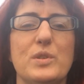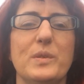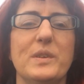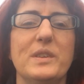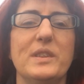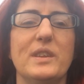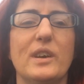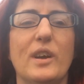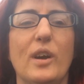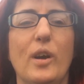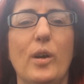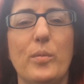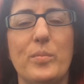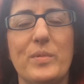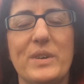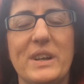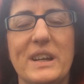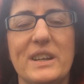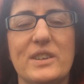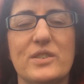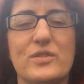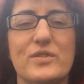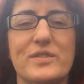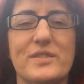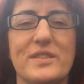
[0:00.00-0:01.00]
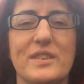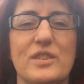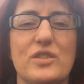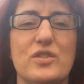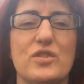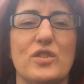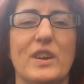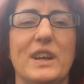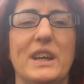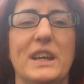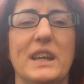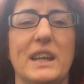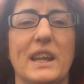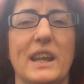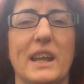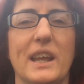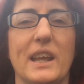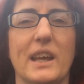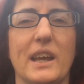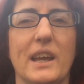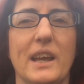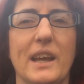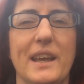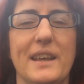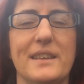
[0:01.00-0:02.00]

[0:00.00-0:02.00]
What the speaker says: doing the carbon literacy training,